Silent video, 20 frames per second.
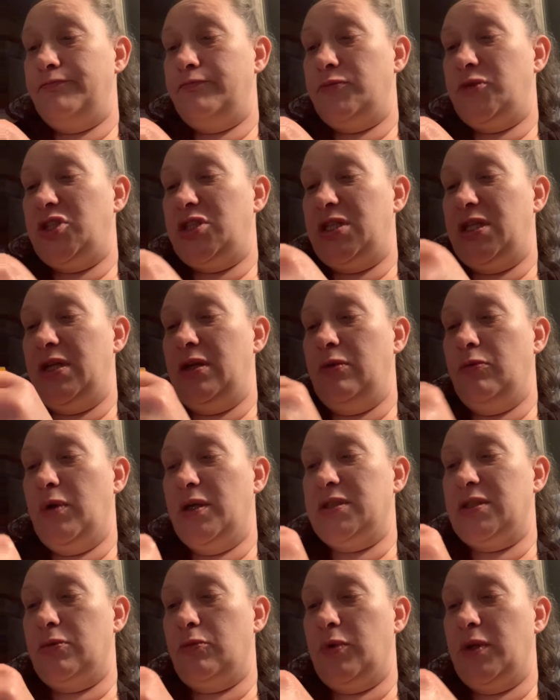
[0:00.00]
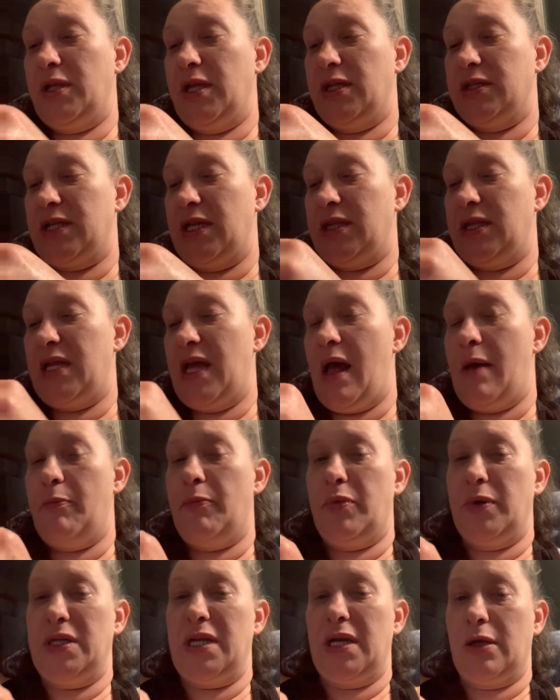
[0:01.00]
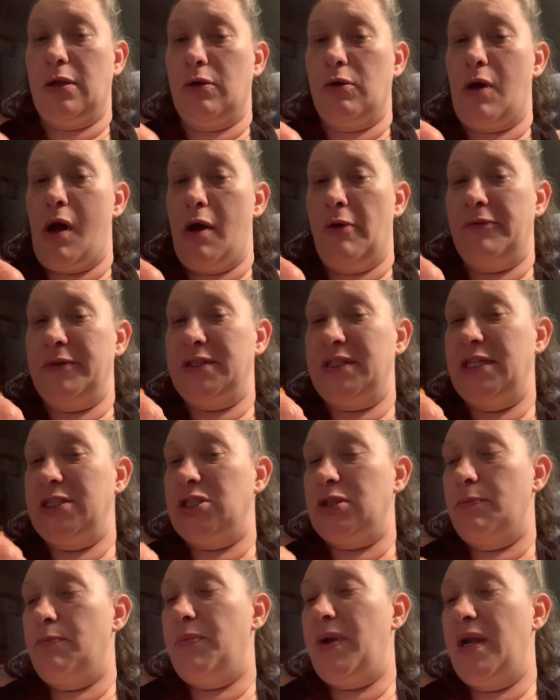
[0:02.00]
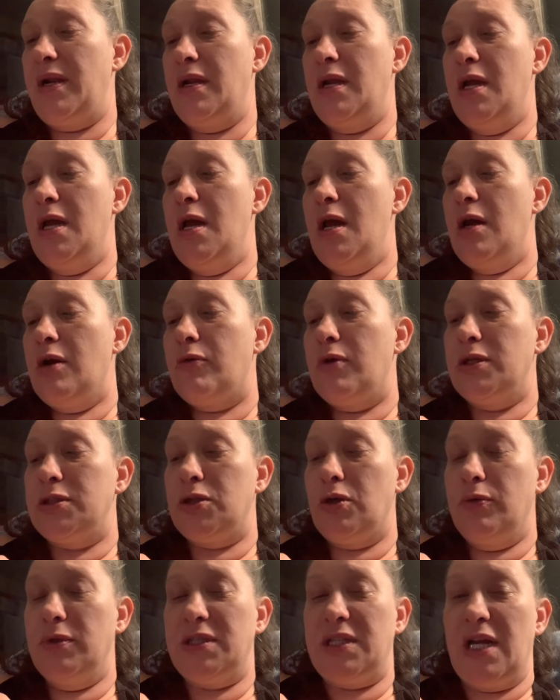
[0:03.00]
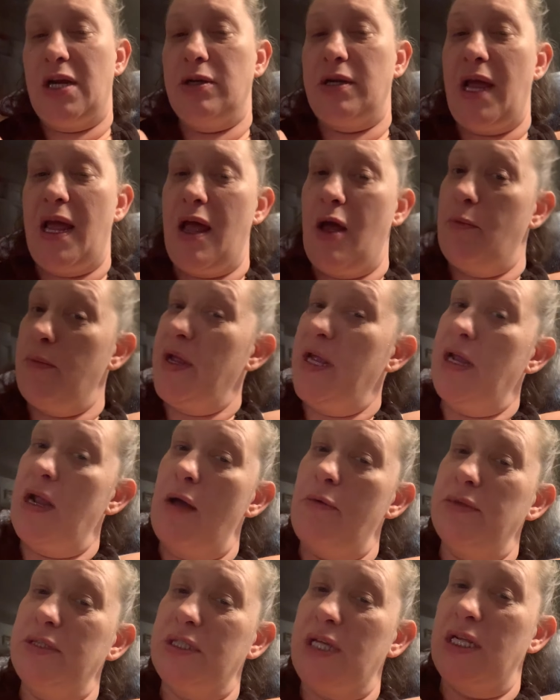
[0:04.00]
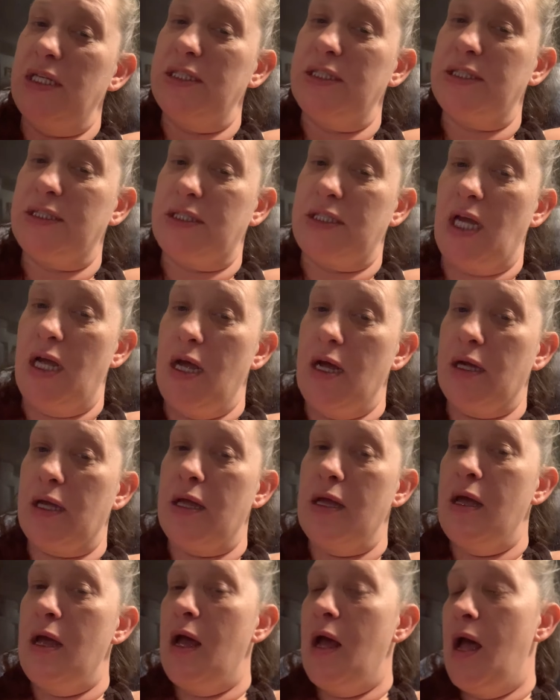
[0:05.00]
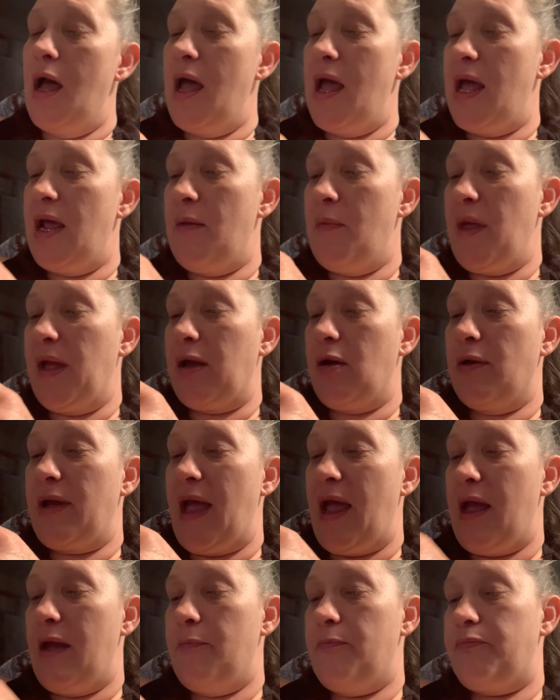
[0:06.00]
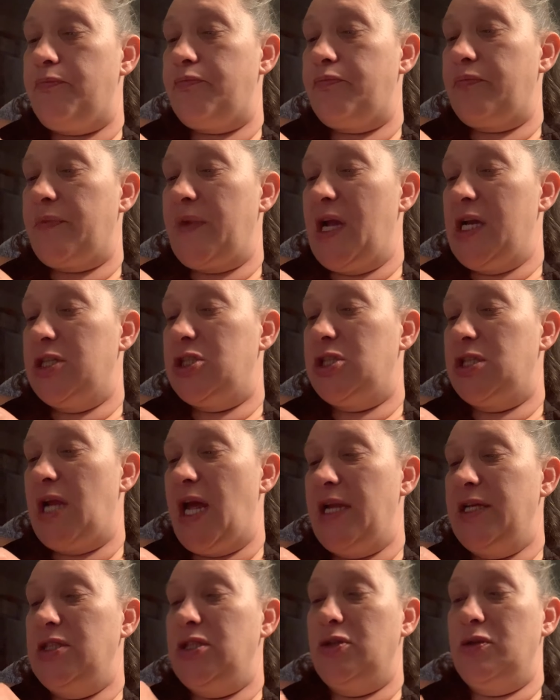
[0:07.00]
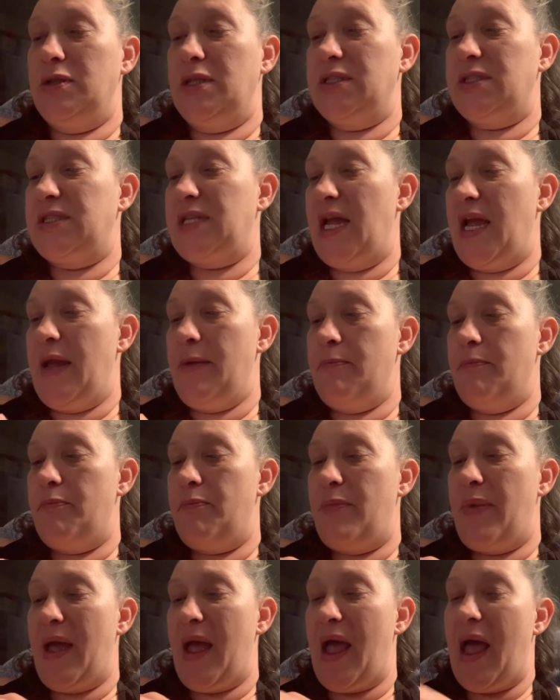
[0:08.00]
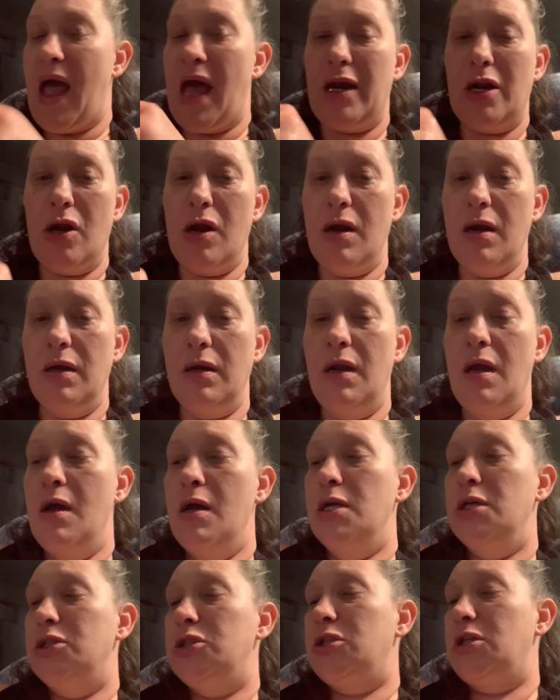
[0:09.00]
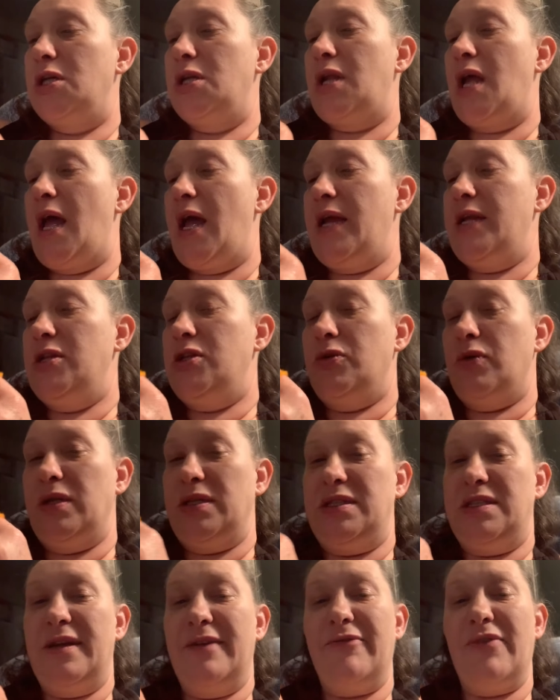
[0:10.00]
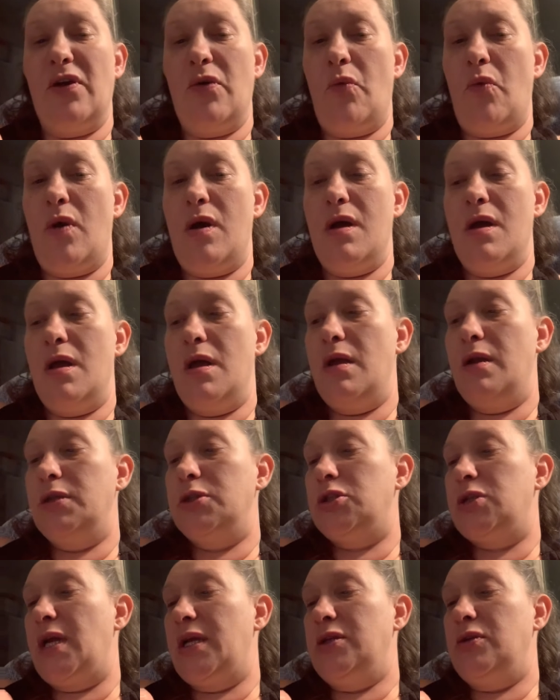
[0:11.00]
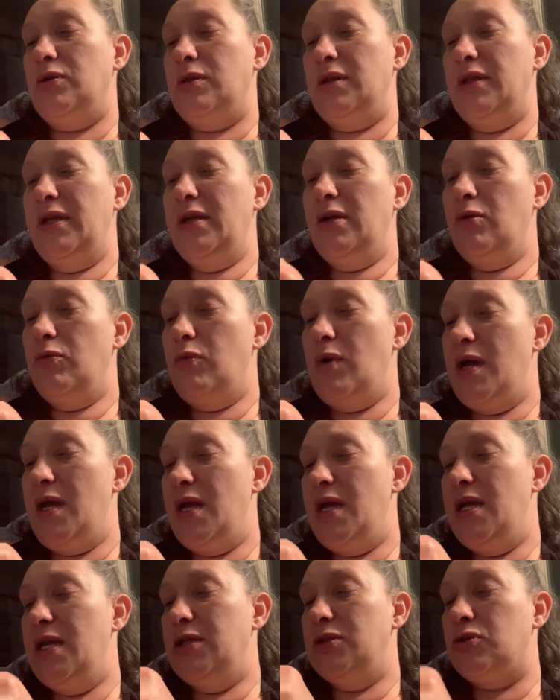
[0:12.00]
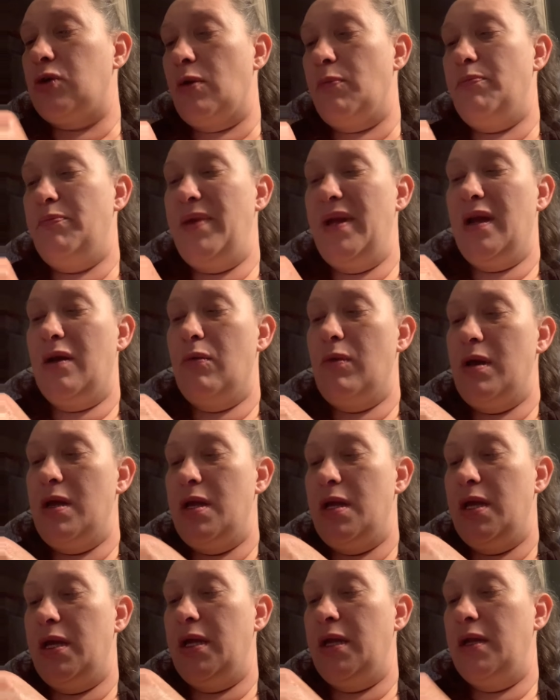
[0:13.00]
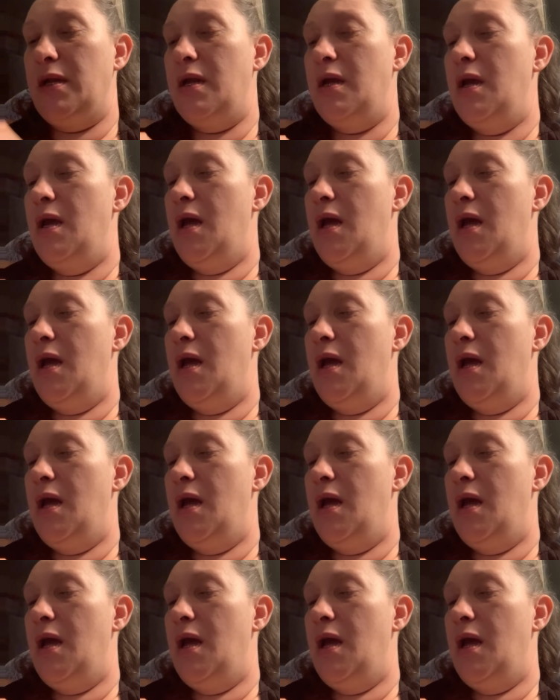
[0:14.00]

she wasn't with us at that particular conversation, but Crystal was there to help me. I was kind of stuck, and I'm like, okay, should I do the same pattern? Should I do a different one? Should I do little ones or a big one?